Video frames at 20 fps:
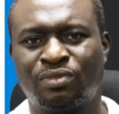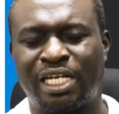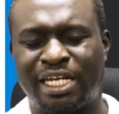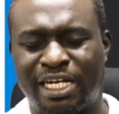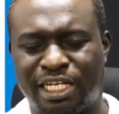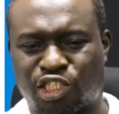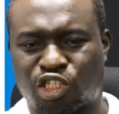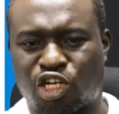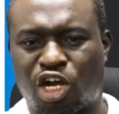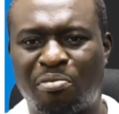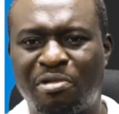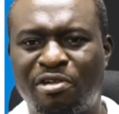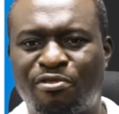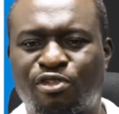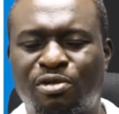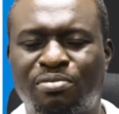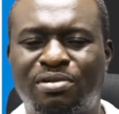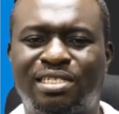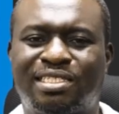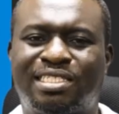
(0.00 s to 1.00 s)
It is coming
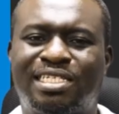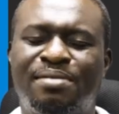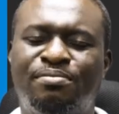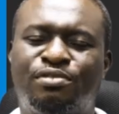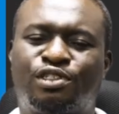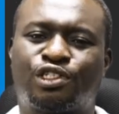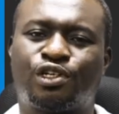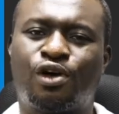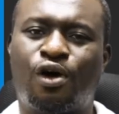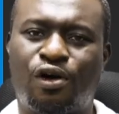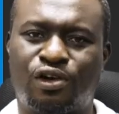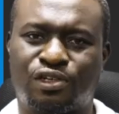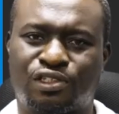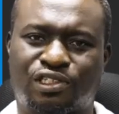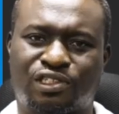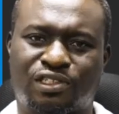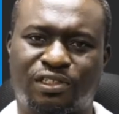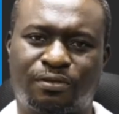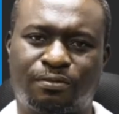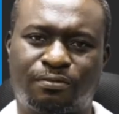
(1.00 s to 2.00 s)
from the same
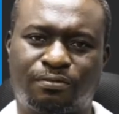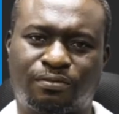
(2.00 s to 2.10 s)
source.